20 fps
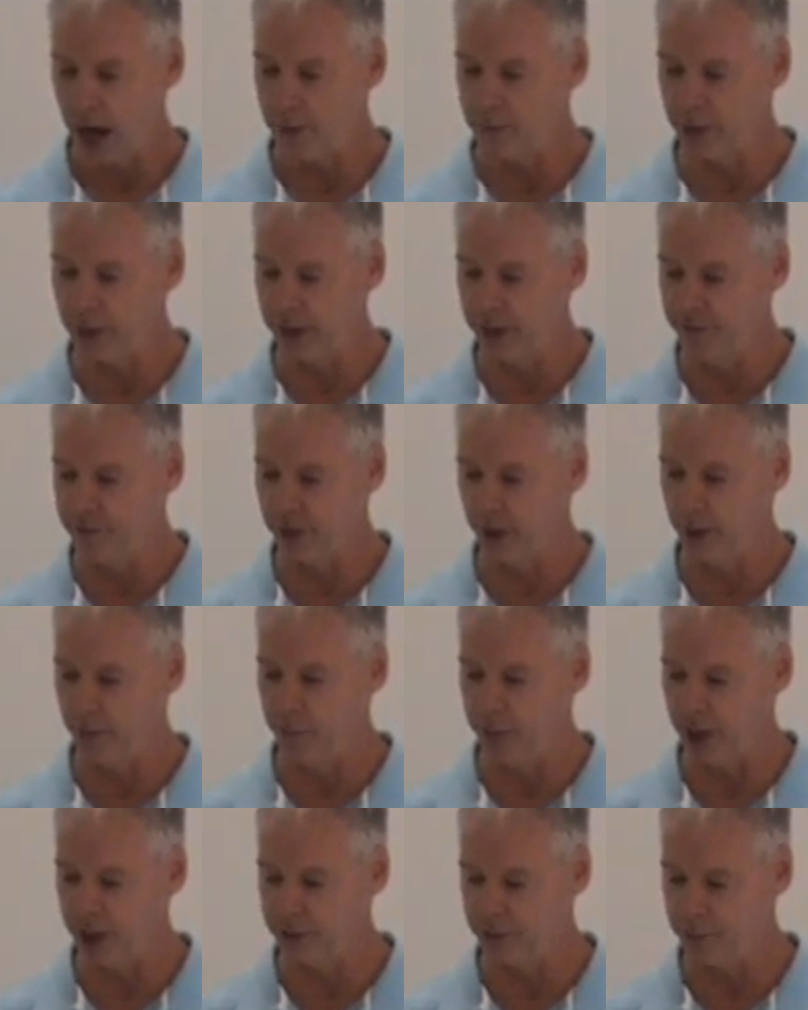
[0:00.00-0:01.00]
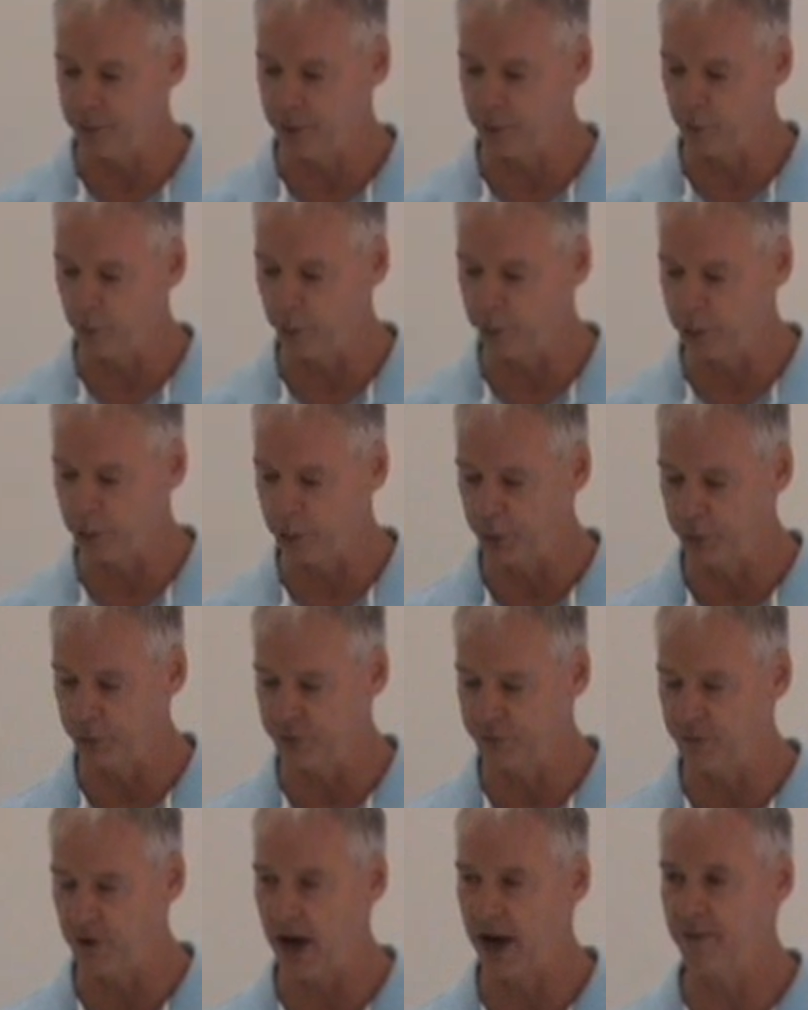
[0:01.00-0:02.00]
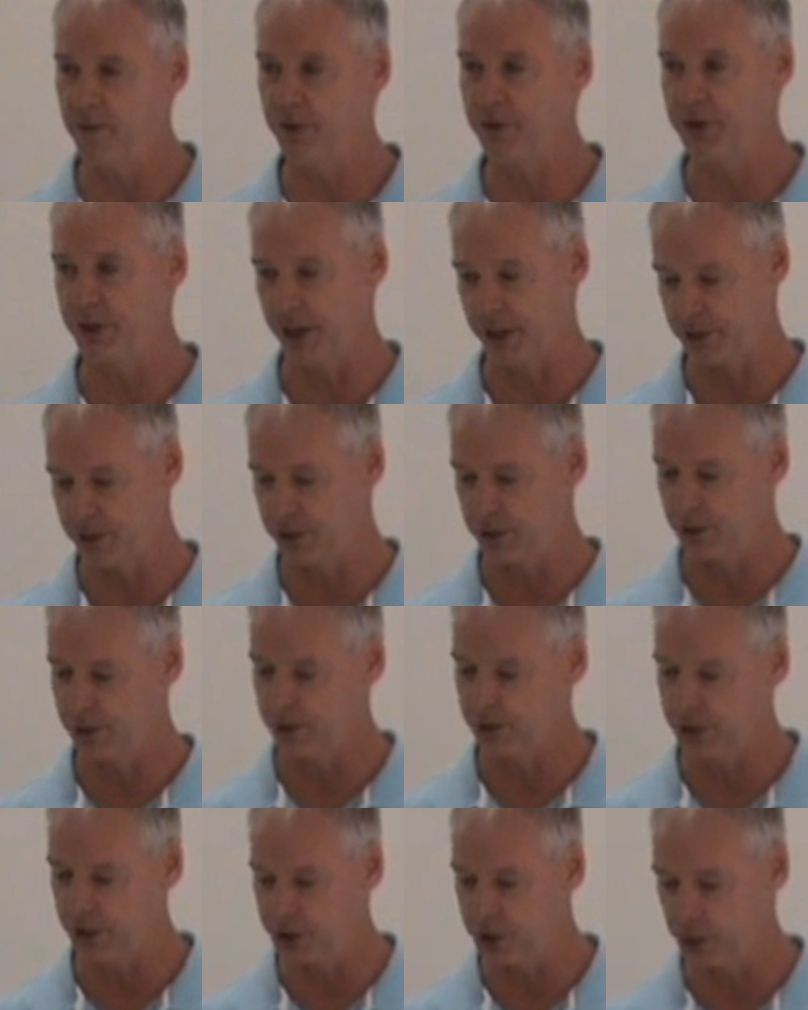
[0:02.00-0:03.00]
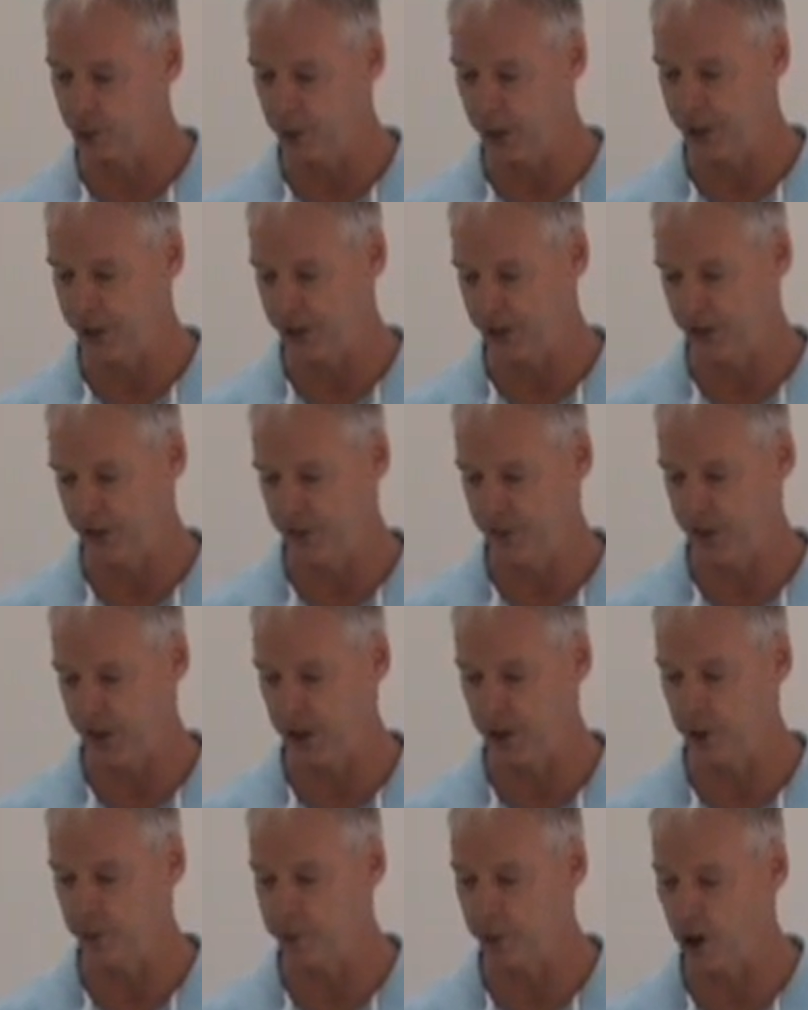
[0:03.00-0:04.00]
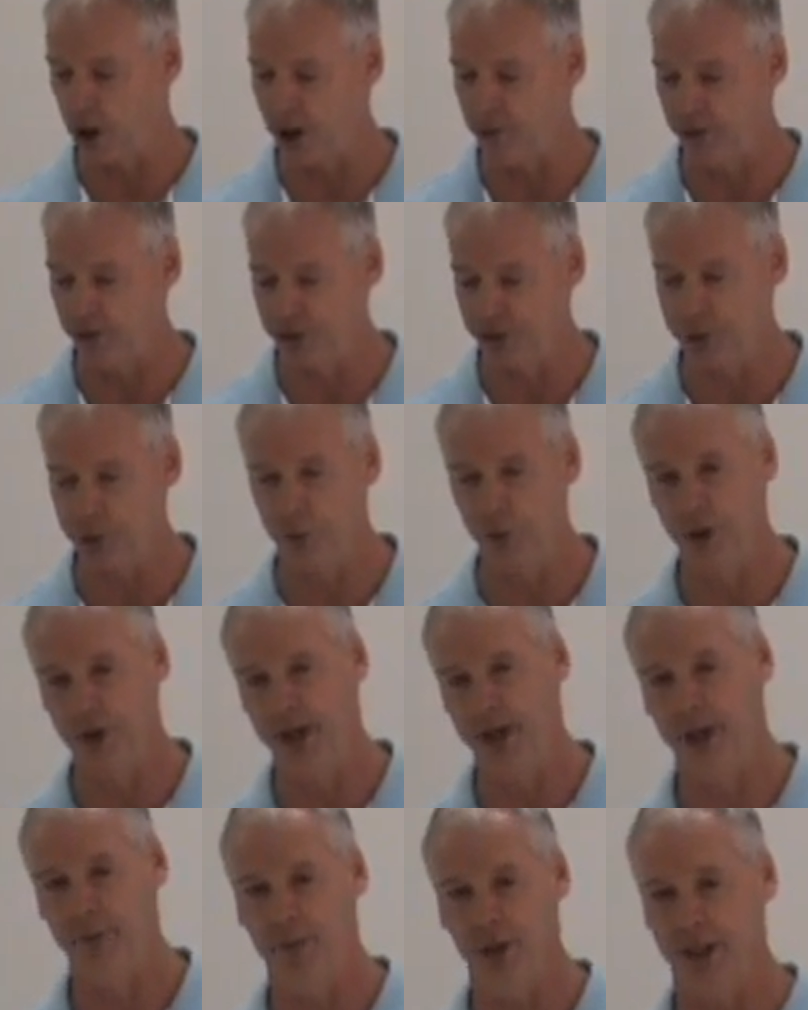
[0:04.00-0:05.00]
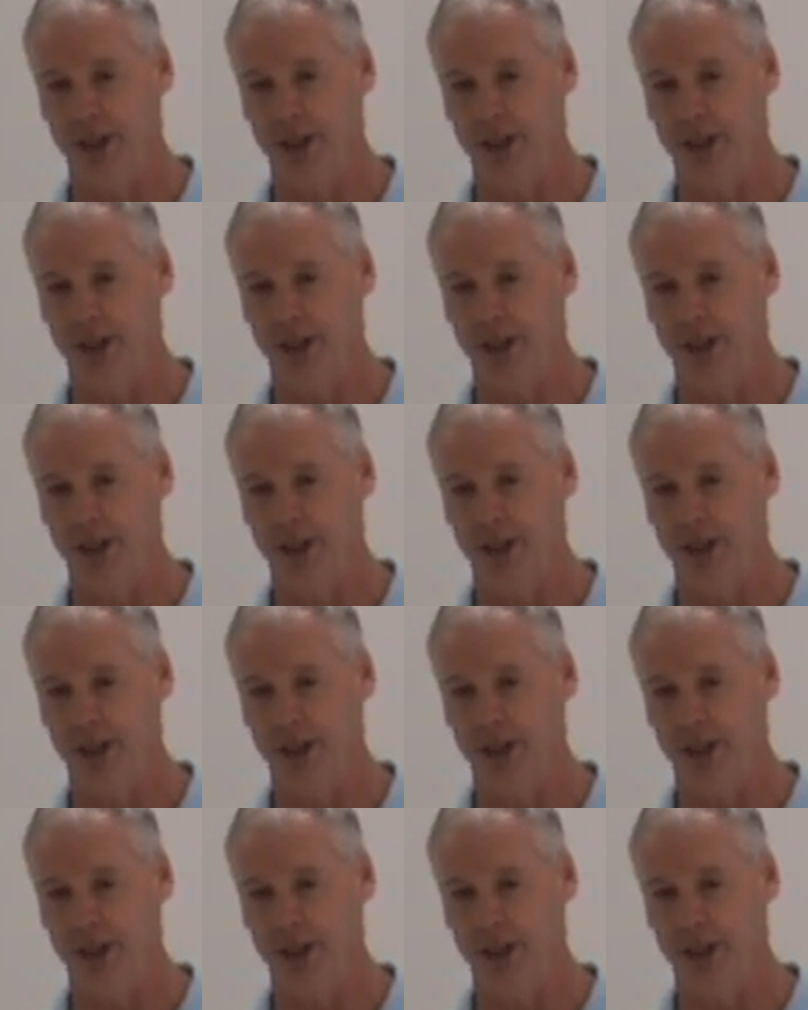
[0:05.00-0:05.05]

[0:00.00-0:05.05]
I believe the Ombudsman will produce 5 or 6 situations in the province where he